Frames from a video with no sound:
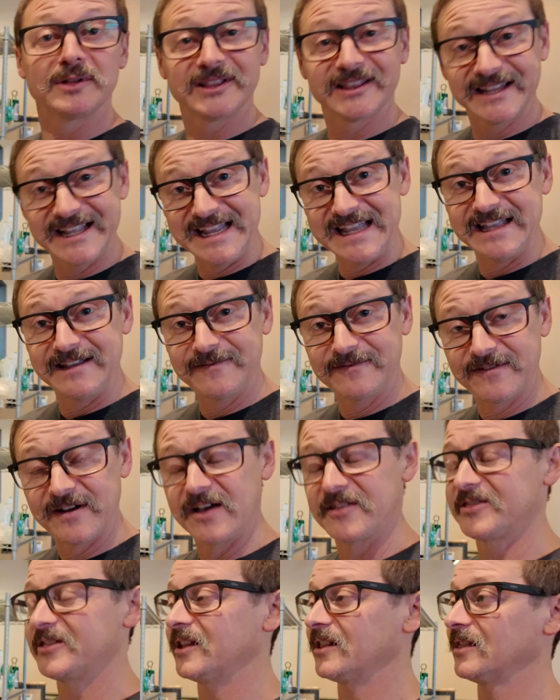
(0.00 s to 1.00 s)
belief,
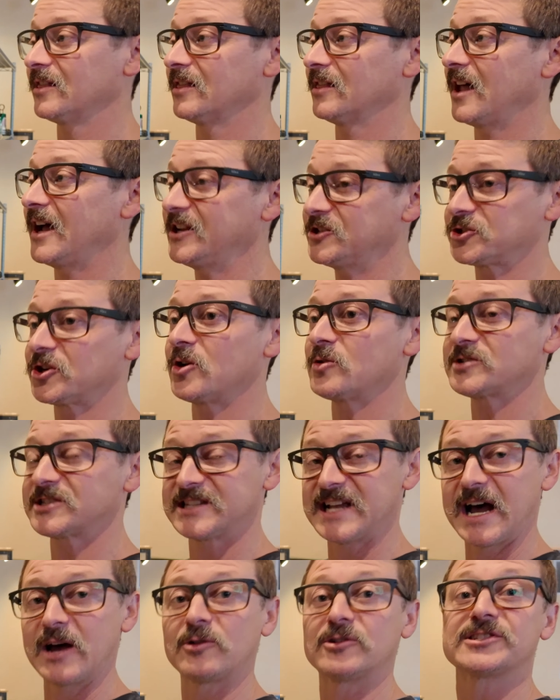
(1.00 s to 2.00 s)
the Litro
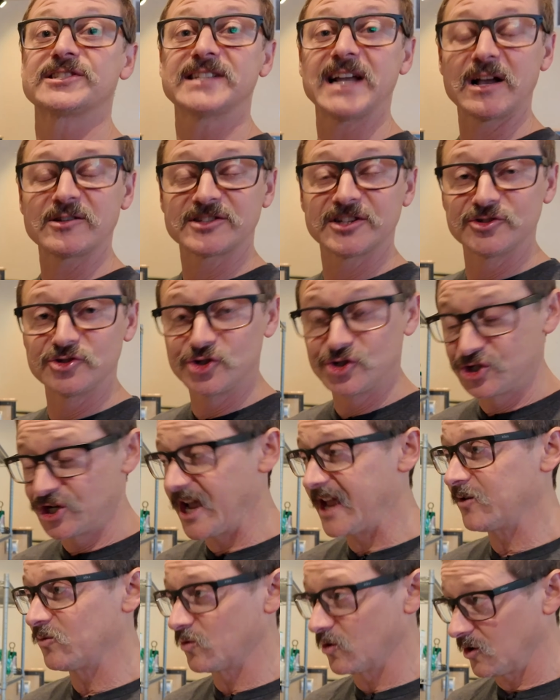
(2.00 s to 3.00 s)
Stout, or stouts in
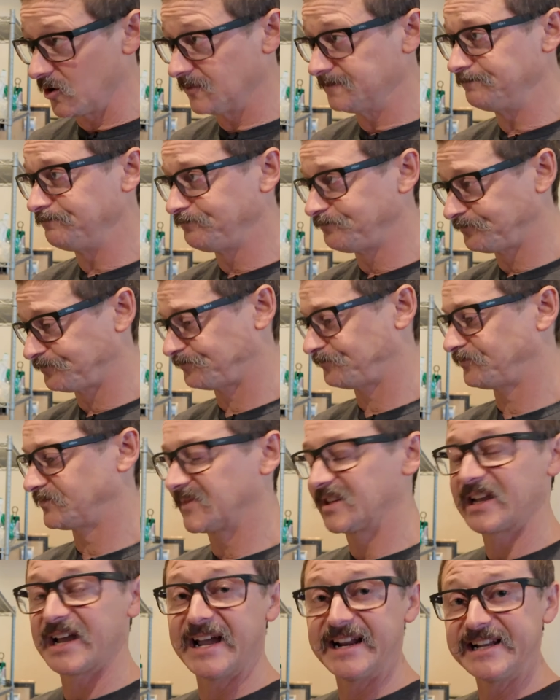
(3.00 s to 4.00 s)
general,
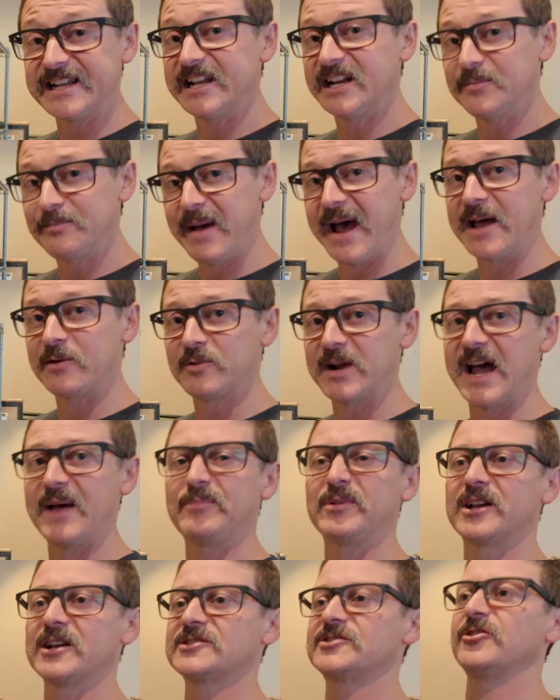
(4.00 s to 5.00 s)
kind of get a bad
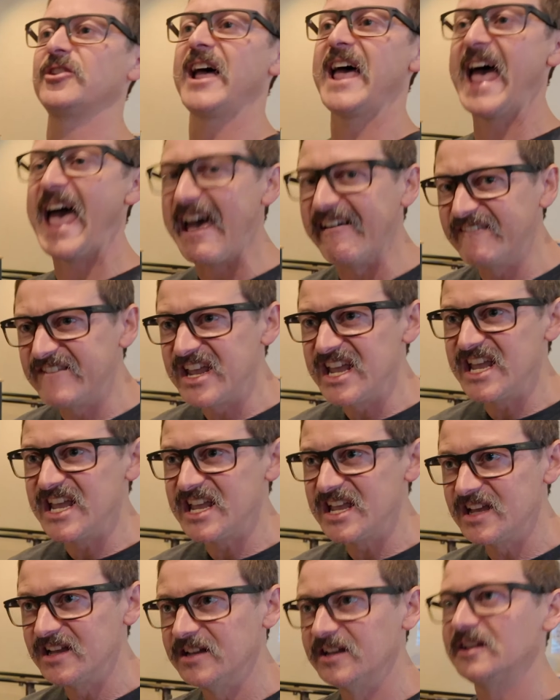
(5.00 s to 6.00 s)
rap because they're
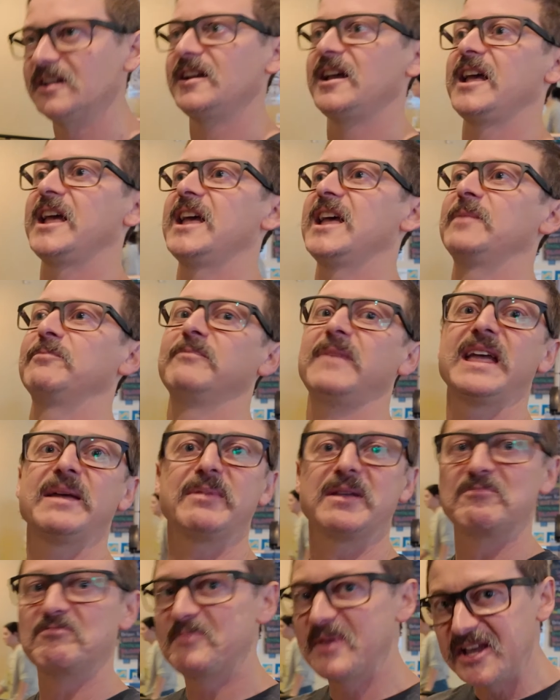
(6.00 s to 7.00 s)
heavy and
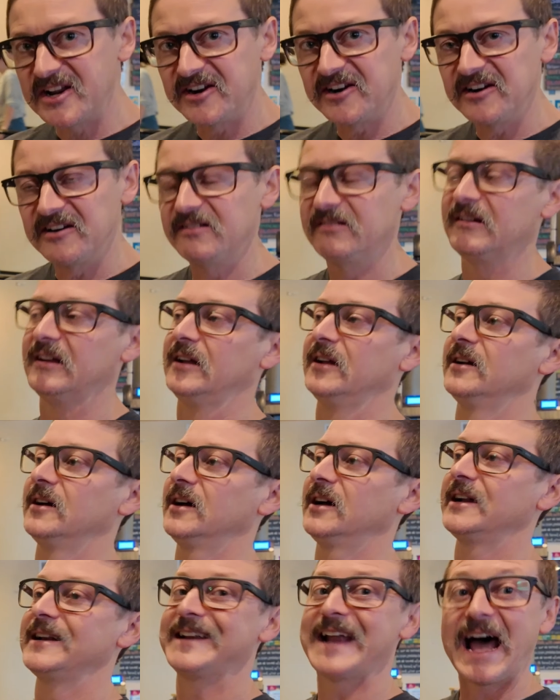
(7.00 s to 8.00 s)
maybe bitter.
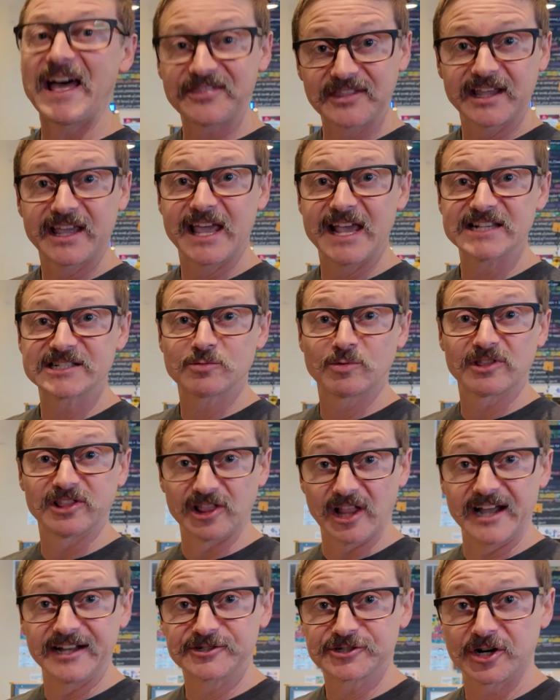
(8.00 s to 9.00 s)
Not the case with
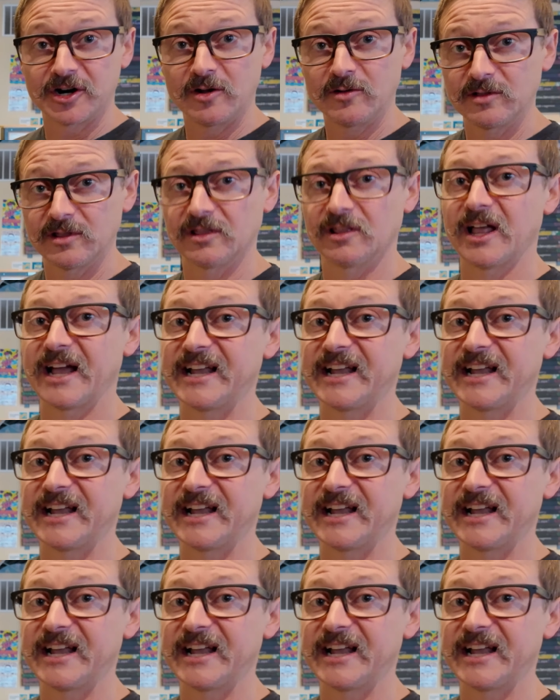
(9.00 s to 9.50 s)
Litro.